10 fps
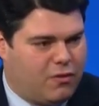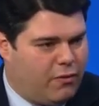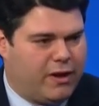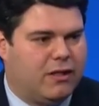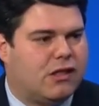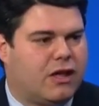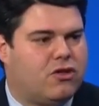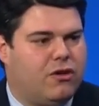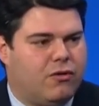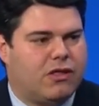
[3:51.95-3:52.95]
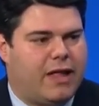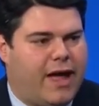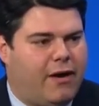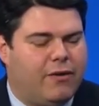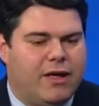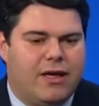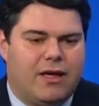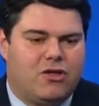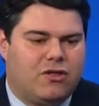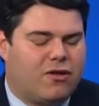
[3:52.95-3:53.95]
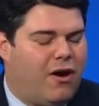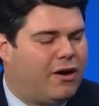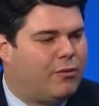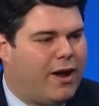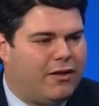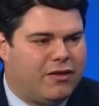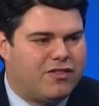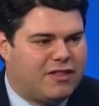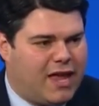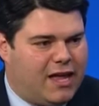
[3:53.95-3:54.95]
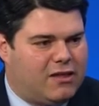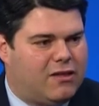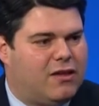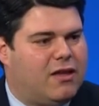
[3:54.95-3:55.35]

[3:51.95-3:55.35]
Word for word: going in six years now. She's gone around the state.